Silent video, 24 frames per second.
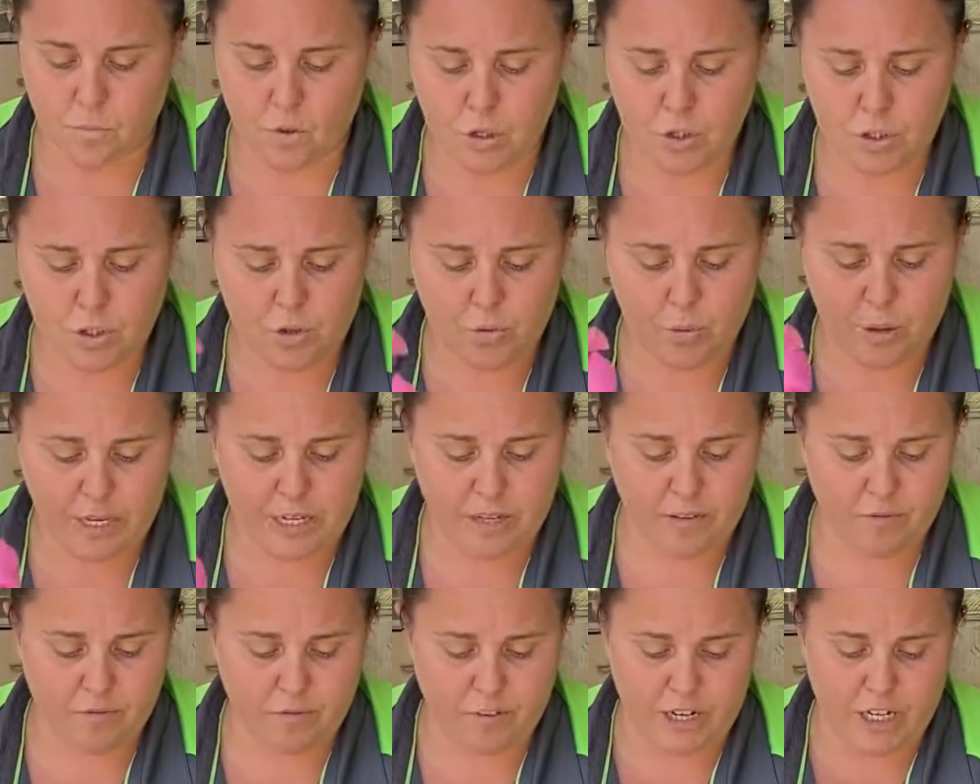So when you
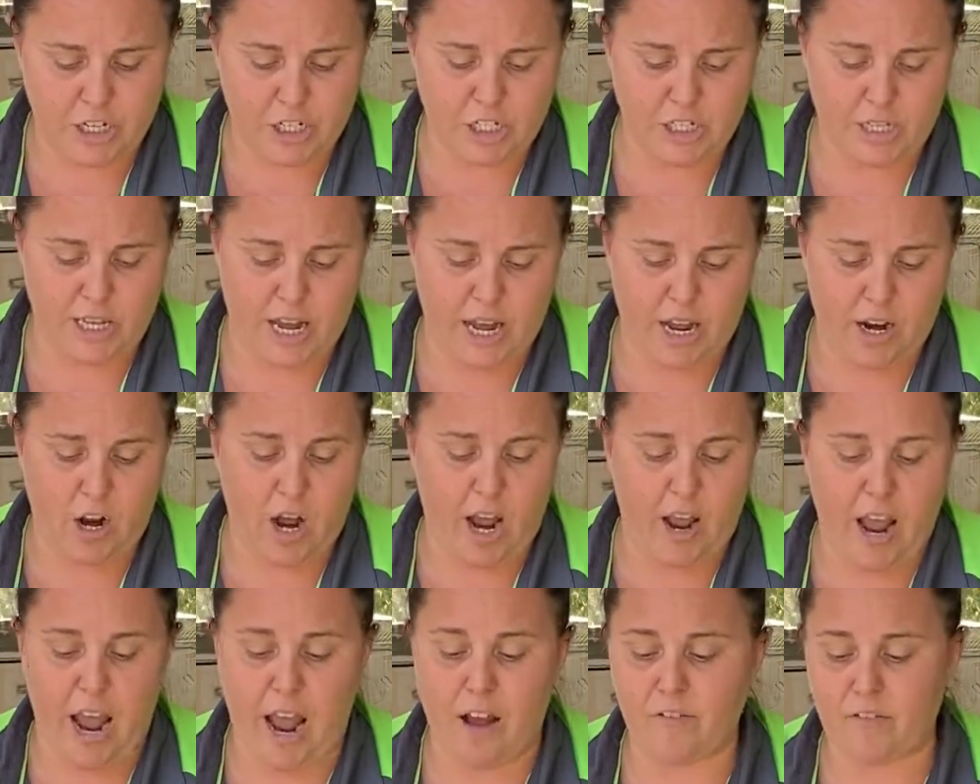finish that, I
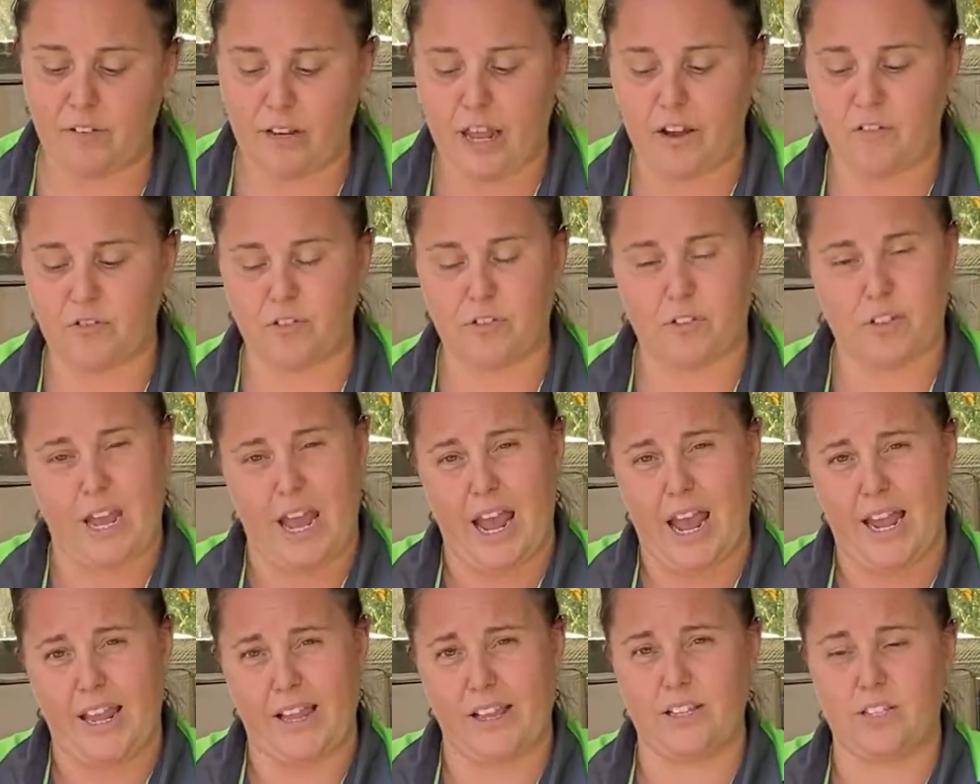have left the
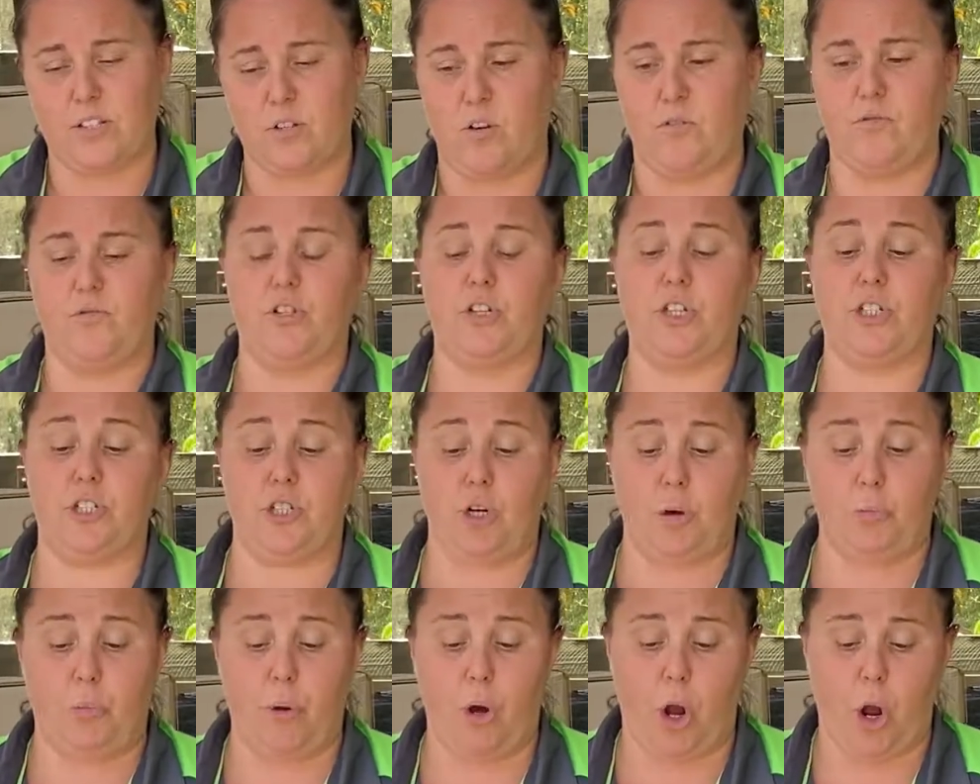hangers off just
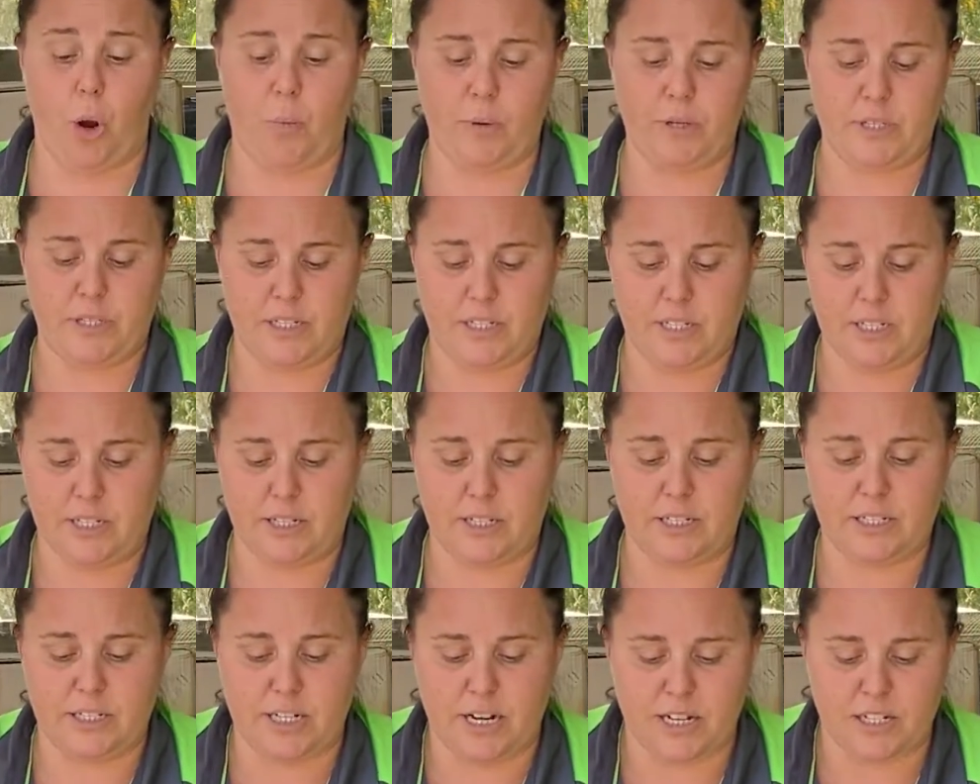on purpose until
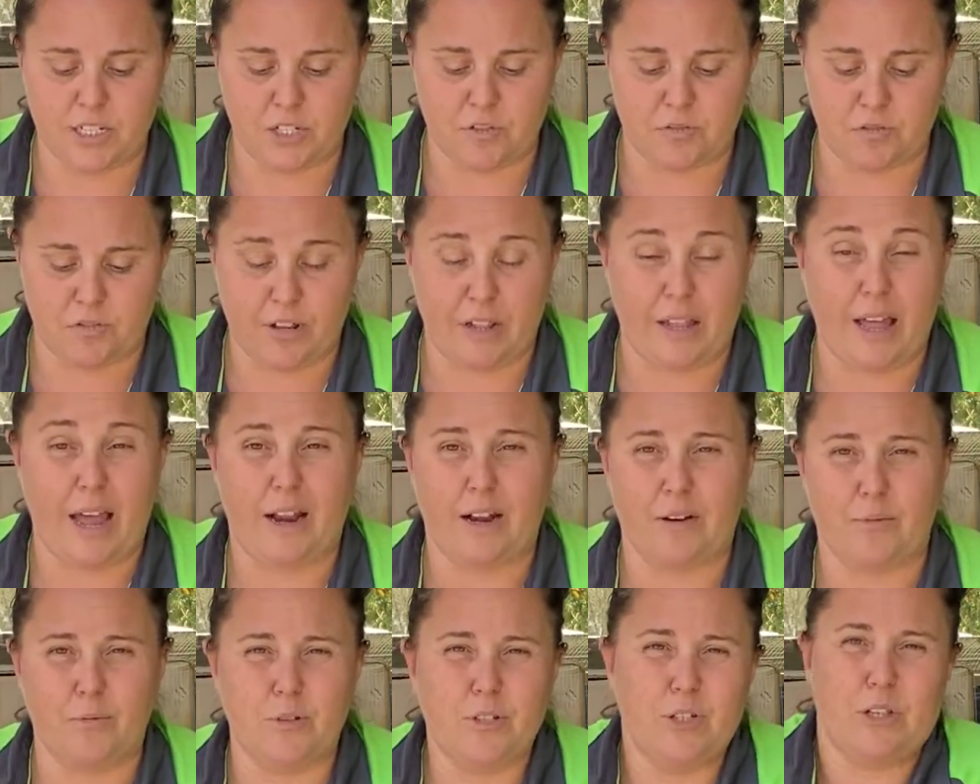it starts to fill out
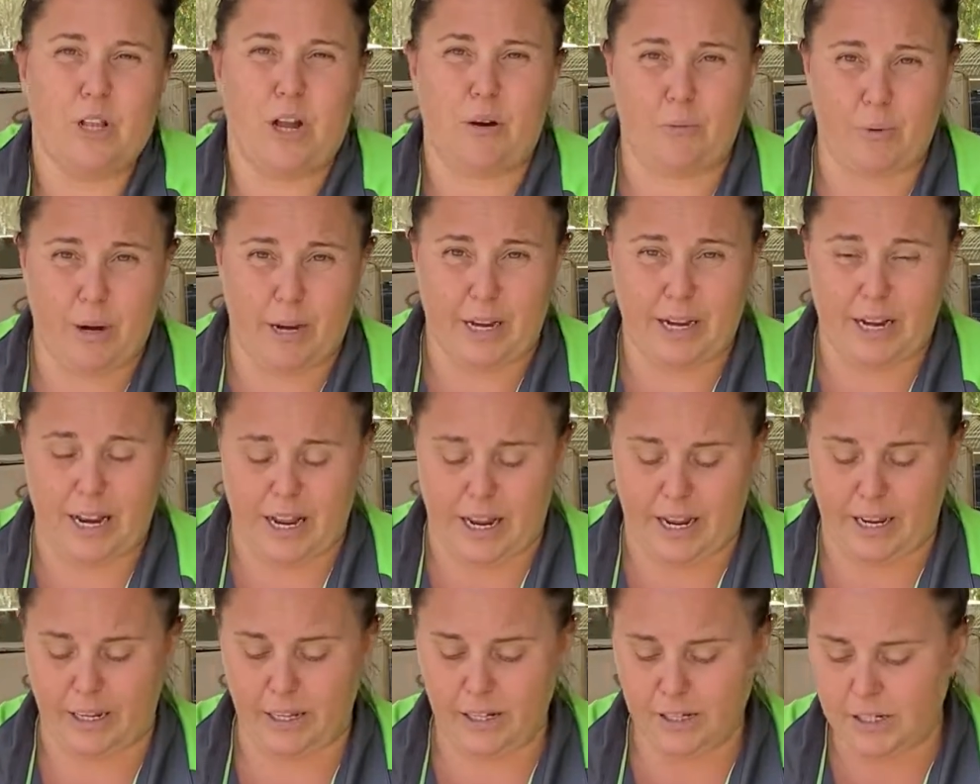and until I'm ready to
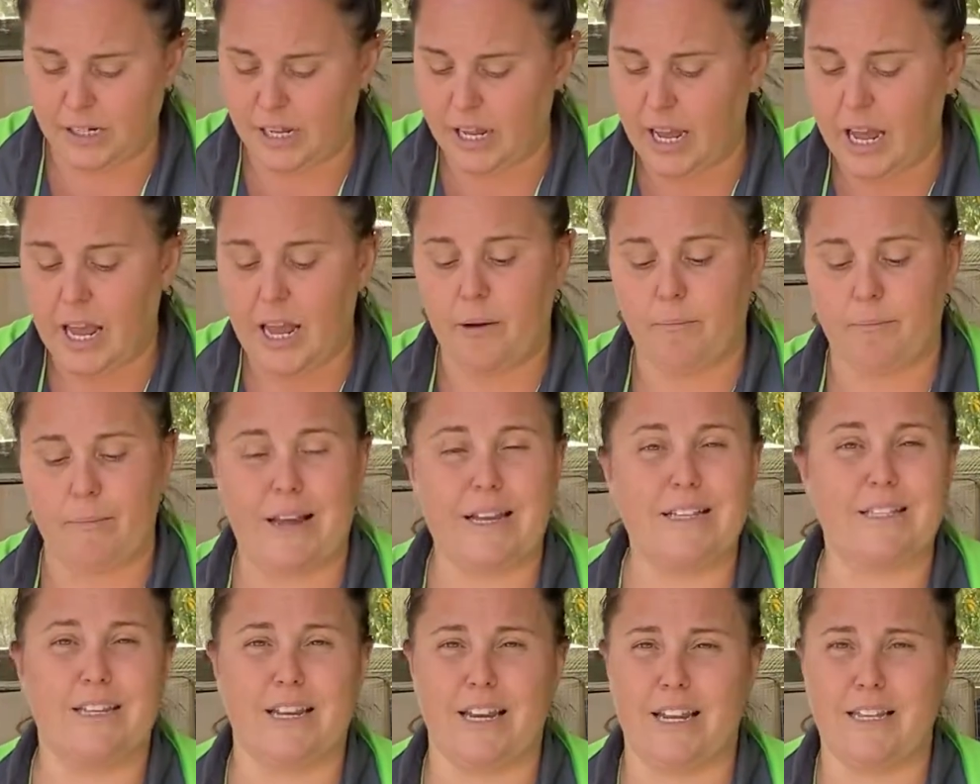hang it. It
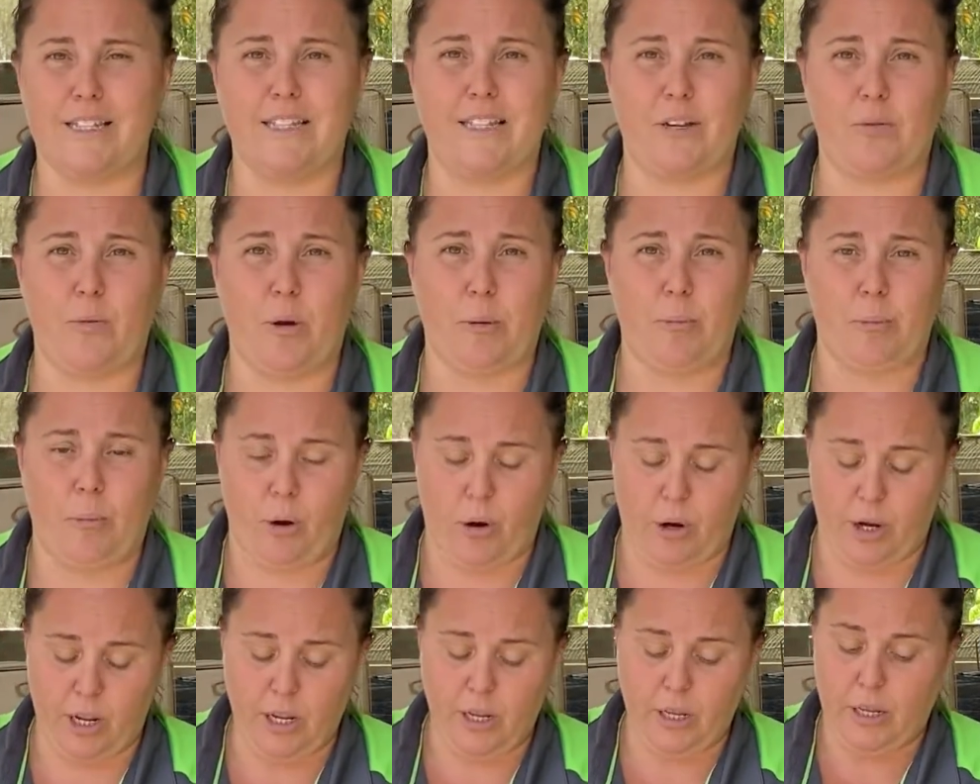makes it easier when
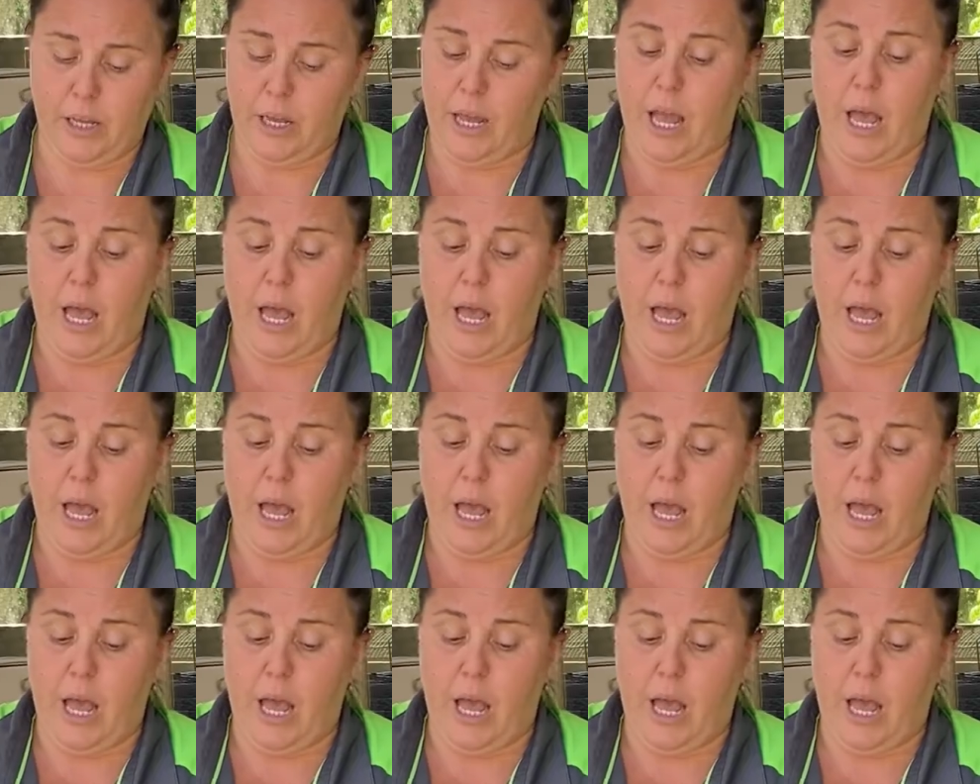potting.